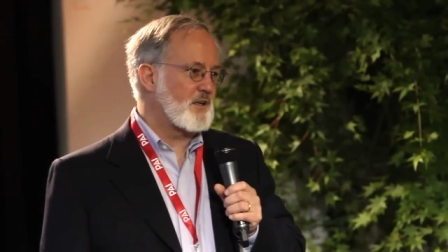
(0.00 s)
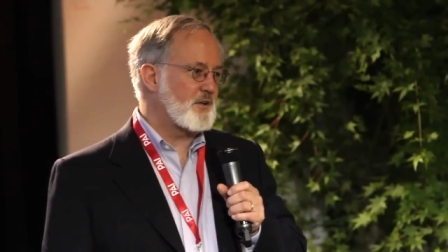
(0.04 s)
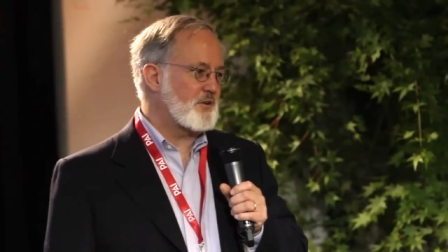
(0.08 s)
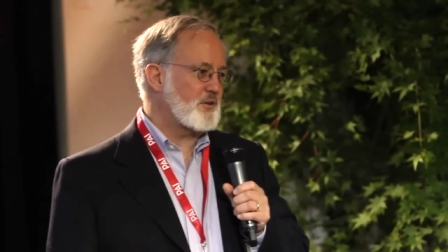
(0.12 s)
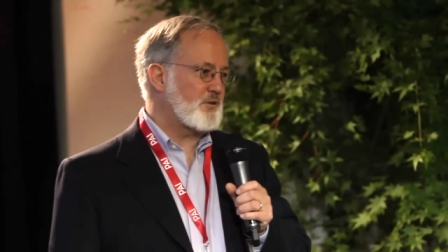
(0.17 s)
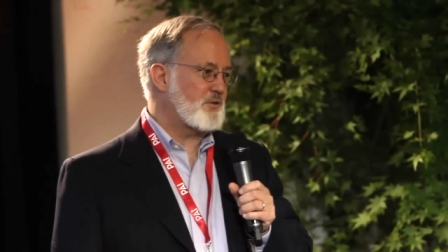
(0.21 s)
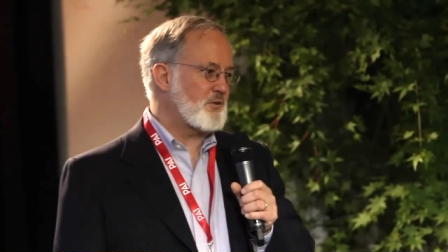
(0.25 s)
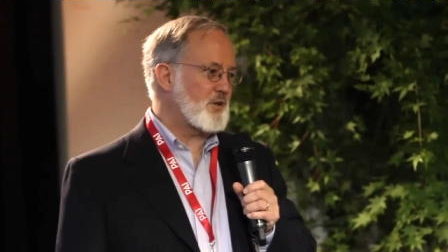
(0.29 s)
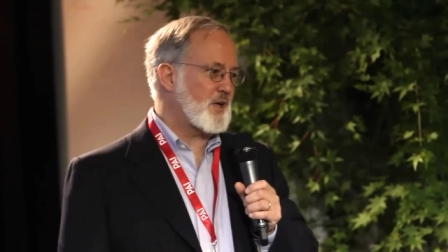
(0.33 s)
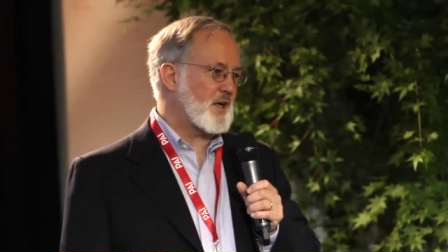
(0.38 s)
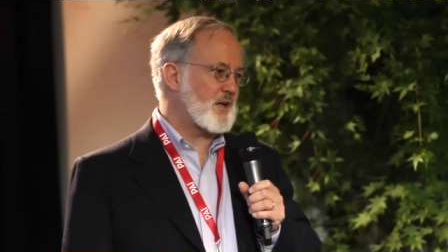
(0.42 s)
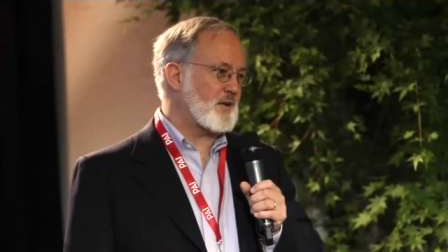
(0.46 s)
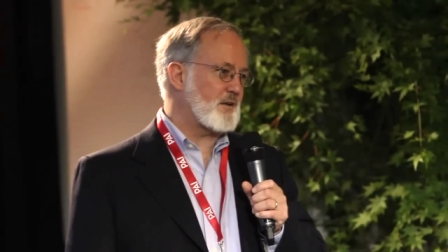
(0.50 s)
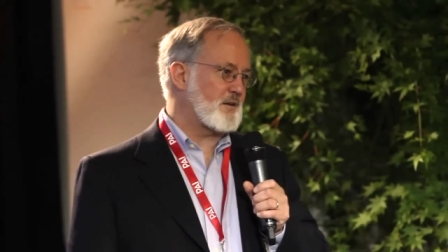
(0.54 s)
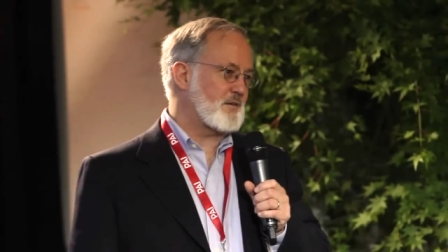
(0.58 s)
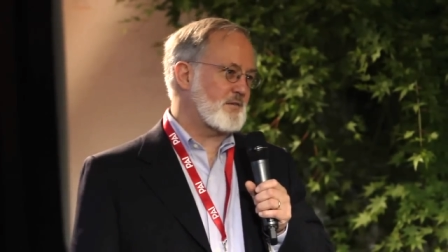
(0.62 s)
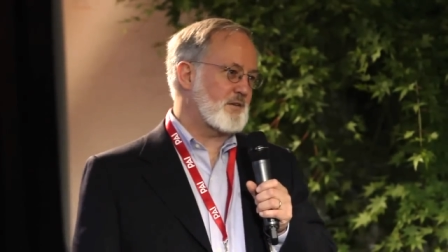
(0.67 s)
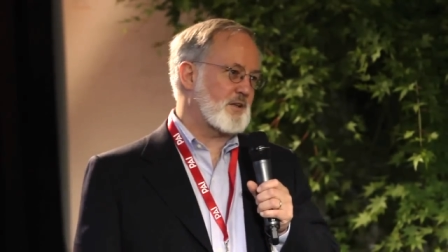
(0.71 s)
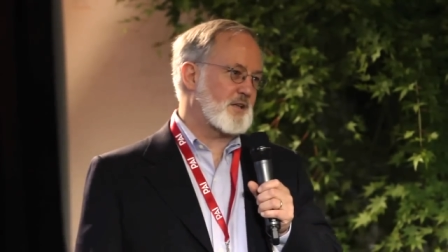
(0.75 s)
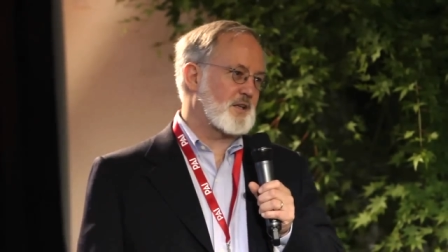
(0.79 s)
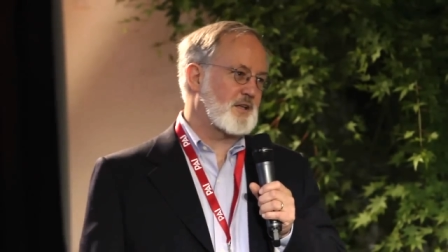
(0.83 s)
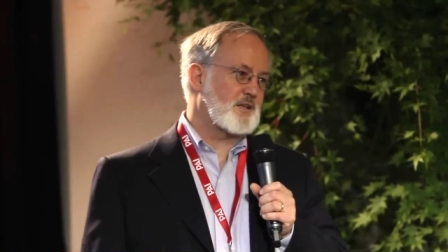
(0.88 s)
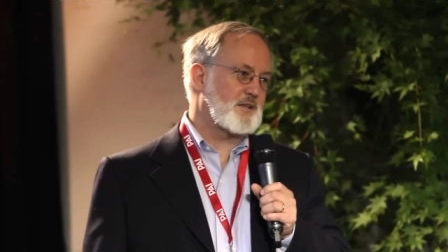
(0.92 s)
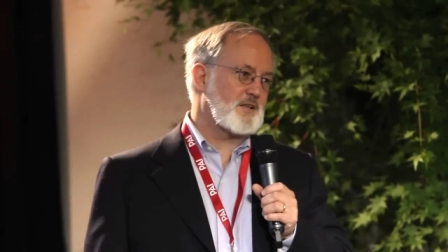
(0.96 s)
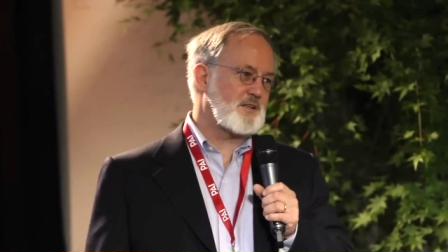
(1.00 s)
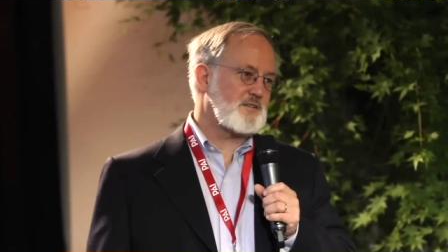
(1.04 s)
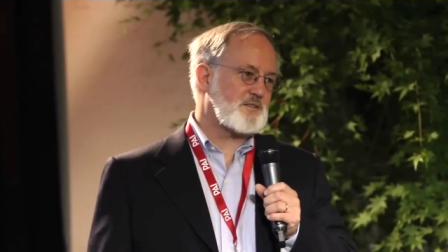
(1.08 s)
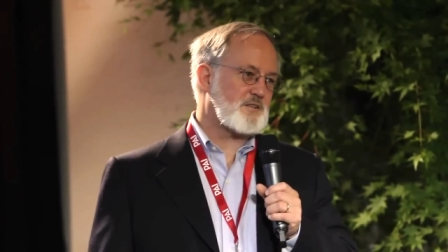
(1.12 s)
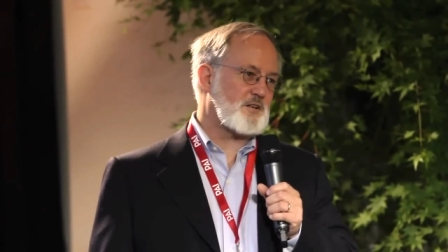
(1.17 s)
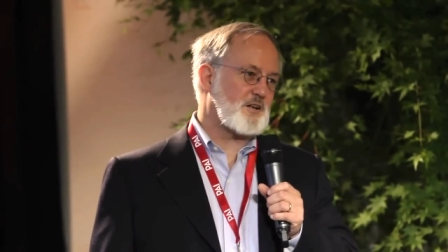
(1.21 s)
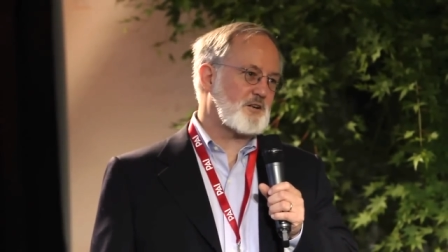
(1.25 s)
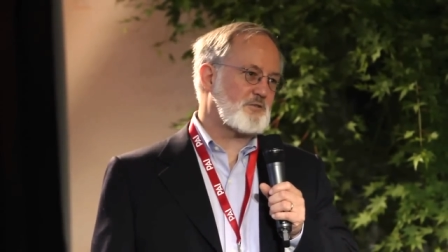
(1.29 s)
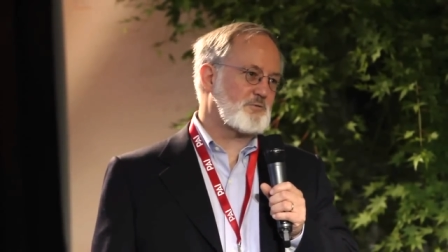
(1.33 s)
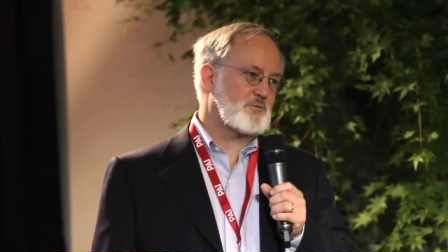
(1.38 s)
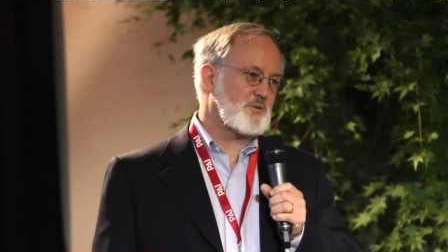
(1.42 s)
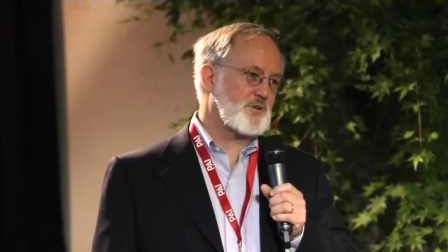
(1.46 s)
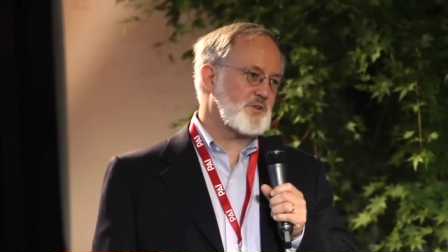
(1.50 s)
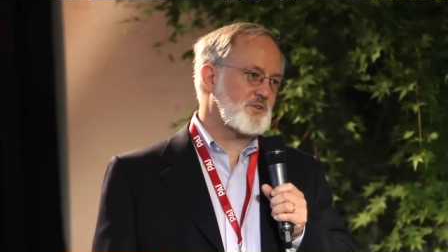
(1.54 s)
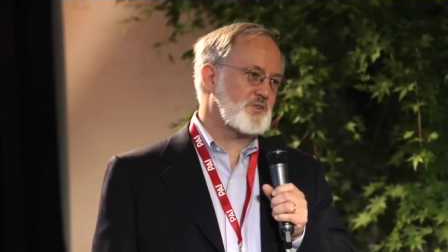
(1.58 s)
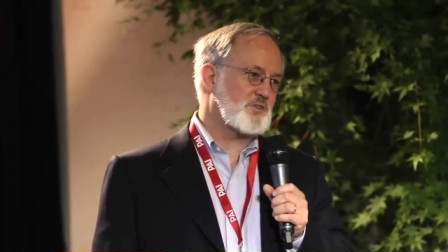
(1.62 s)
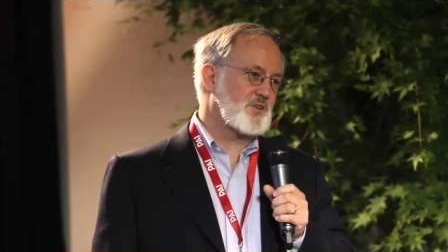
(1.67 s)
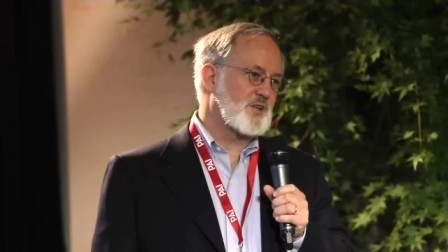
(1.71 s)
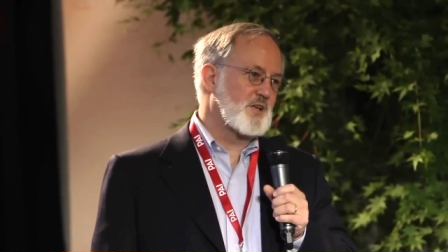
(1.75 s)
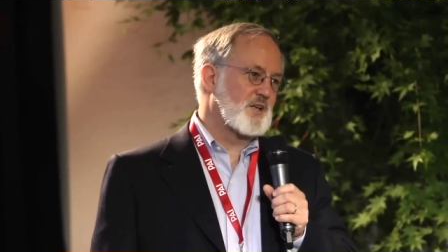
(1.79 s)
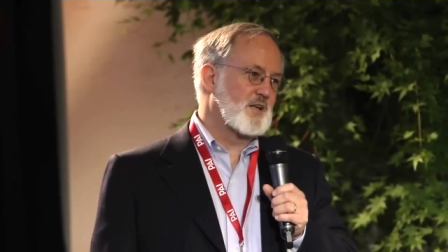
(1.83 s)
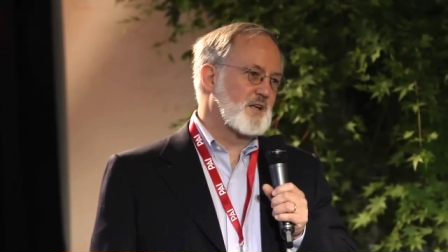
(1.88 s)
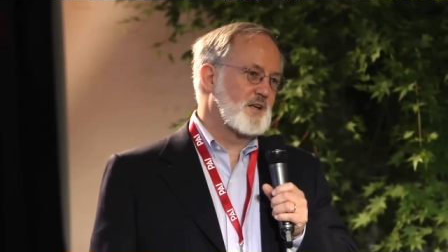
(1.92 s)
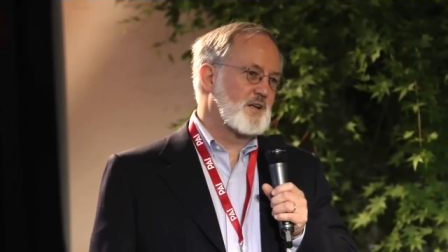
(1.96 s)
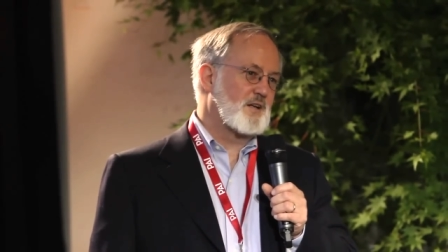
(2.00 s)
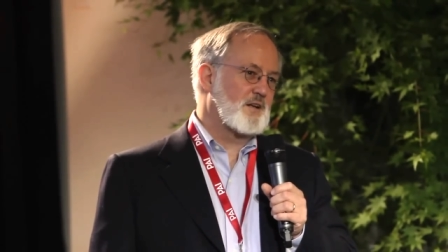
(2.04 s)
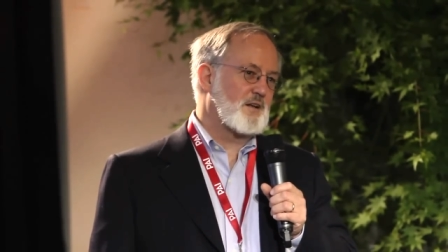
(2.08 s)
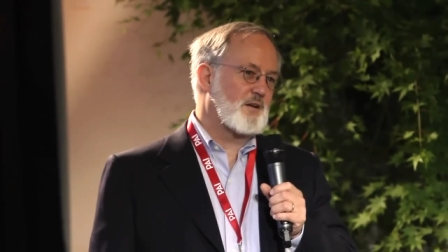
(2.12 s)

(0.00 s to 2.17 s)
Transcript: in, the, in, in these countries,